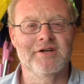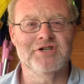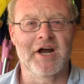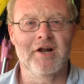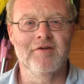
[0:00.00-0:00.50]

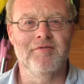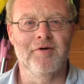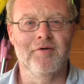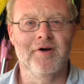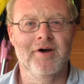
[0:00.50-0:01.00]
Channel if
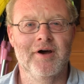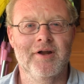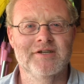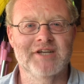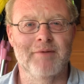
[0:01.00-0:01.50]
you're
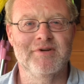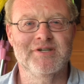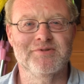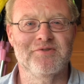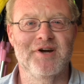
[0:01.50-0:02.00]
an established
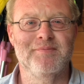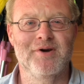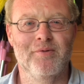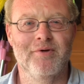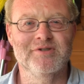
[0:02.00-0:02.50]

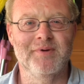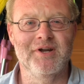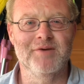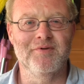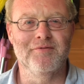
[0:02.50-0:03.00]
subscriber or one who's
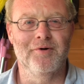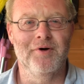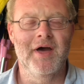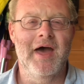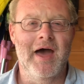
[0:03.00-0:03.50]
been here
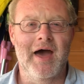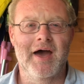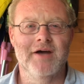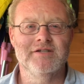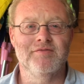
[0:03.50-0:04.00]
before,
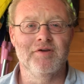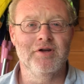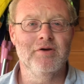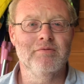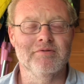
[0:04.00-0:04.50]
and if you're
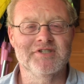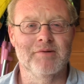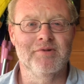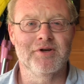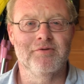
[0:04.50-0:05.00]
new and
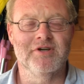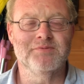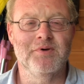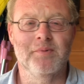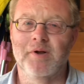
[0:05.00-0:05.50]
stumbled
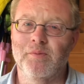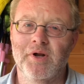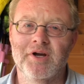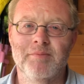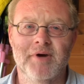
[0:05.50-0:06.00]
across me, well,
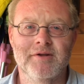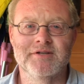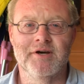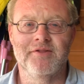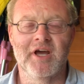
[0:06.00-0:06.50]
welcome,
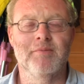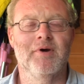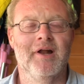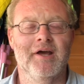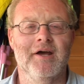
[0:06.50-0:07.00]
and think
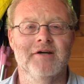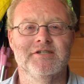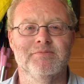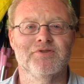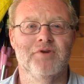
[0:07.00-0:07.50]
about clicking that
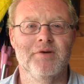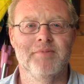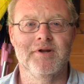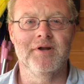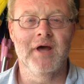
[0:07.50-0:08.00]
subscribe
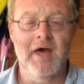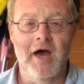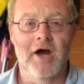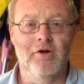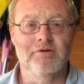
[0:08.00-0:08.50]
button
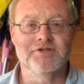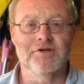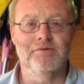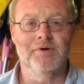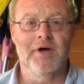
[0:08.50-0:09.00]
and
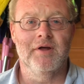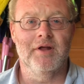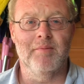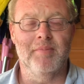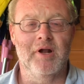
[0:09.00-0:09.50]
also
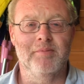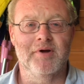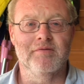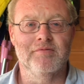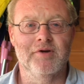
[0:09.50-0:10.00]
that bell
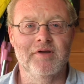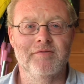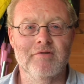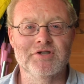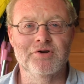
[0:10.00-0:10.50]
button for any
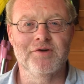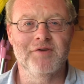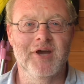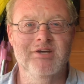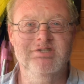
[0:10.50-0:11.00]
future
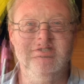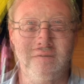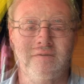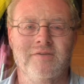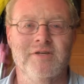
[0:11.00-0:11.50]

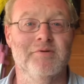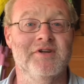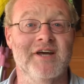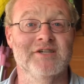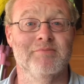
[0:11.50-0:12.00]
notifications. Just
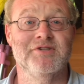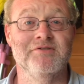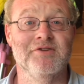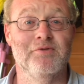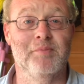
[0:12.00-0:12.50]
want to take this
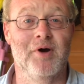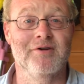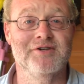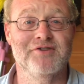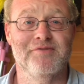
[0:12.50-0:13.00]
opportunity to
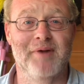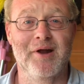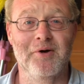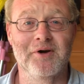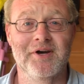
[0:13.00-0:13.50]
apologize for my
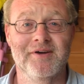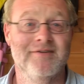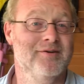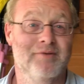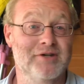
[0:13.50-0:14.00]
look.
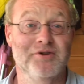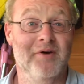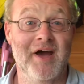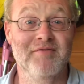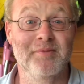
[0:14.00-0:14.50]
I should
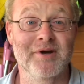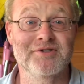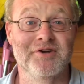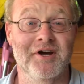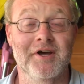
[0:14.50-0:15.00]
do that every
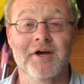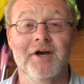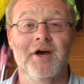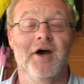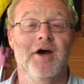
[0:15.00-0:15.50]
week, shouldn't
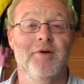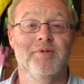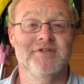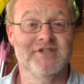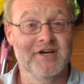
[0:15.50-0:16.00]
I?
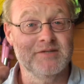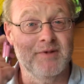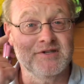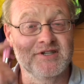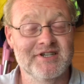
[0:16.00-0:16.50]
But
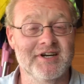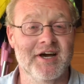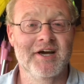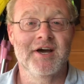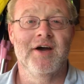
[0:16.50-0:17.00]
especially
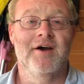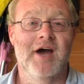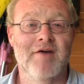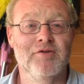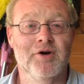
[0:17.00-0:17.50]
today,
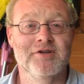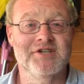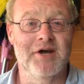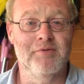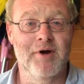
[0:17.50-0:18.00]
I haven't gone
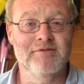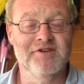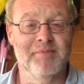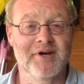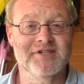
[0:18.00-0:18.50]
10 rounds
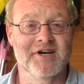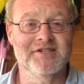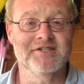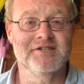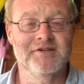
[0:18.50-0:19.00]
with Mike
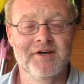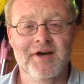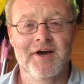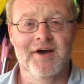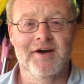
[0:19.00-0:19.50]
Tyson.
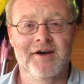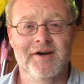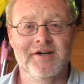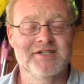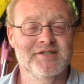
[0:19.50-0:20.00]

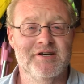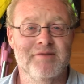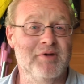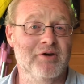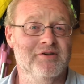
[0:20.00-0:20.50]
It's
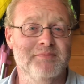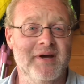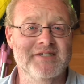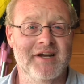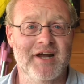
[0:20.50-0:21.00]
because
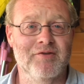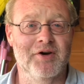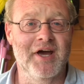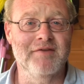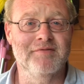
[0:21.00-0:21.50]
basically I
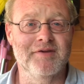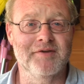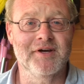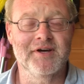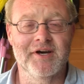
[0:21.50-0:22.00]
got hay
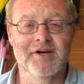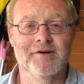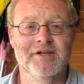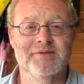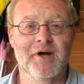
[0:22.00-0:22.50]
fever.
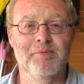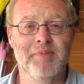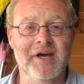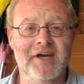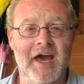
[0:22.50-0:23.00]
It's now
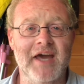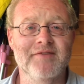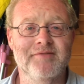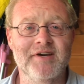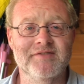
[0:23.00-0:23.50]
peak
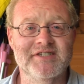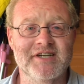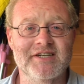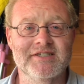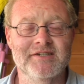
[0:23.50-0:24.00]
hay fever
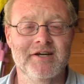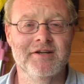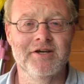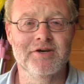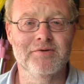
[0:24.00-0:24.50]
season
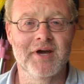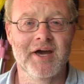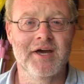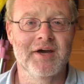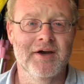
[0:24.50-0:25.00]
in the
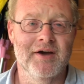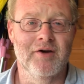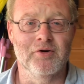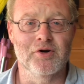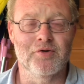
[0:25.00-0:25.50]
UK.
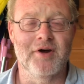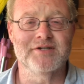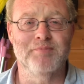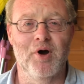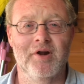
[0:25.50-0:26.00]
I've got a
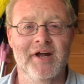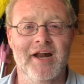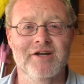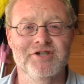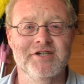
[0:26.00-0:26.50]
grass pollen
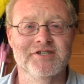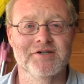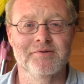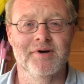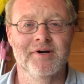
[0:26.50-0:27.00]
allergy,
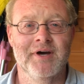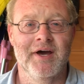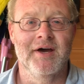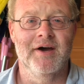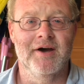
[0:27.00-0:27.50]
so
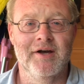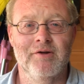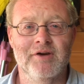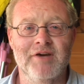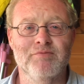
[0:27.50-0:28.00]
I
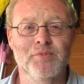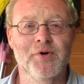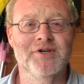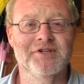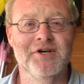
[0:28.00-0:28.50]
look even
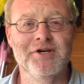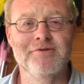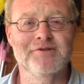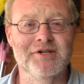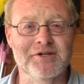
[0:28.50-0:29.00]
worse than I
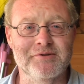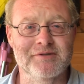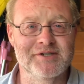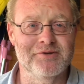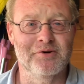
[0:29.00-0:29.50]
usually do.
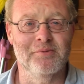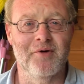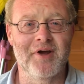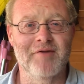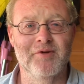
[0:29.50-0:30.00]
So don't
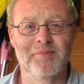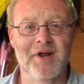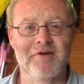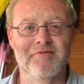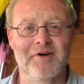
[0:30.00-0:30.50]
worry, I've not
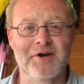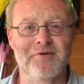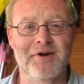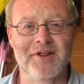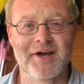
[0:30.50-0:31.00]
been in a fight
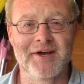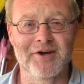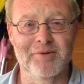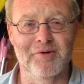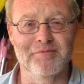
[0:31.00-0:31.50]
or anything
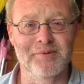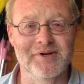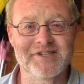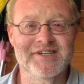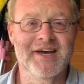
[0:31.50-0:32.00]
and come off
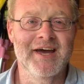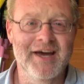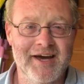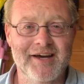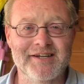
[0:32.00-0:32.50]
worse.
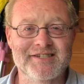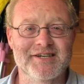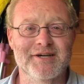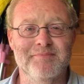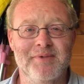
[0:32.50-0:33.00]

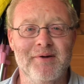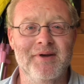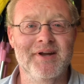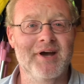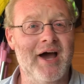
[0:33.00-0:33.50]
It's a
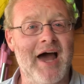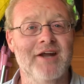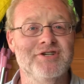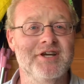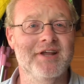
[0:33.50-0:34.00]
purely an
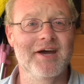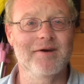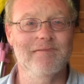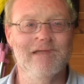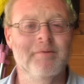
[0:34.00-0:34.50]
allergy
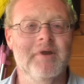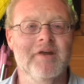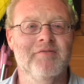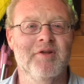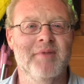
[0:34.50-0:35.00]
thing. Anyway,
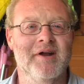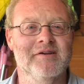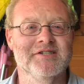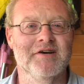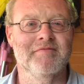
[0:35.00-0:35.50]
enough of the
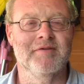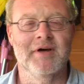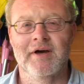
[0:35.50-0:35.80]
medical stuff.